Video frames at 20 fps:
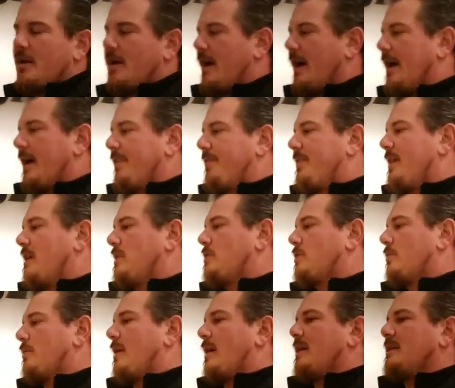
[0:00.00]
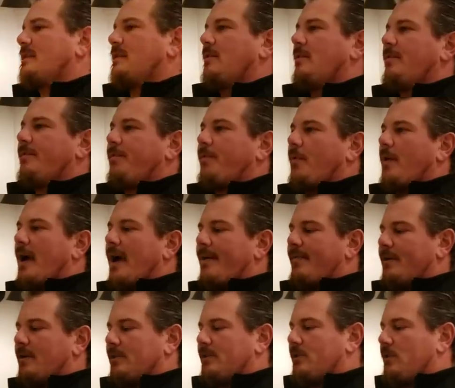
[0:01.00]
Thanks Horizon for
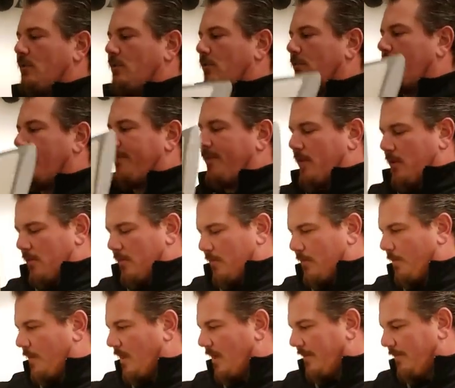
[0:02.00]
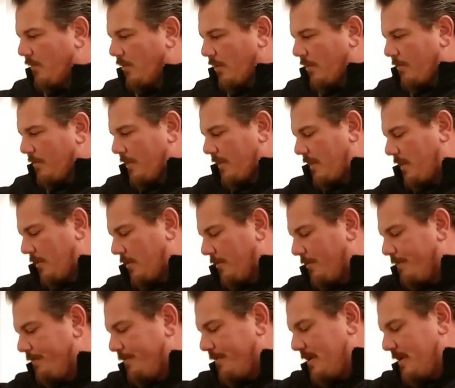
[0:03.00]
having us do your reviews. We love working with you.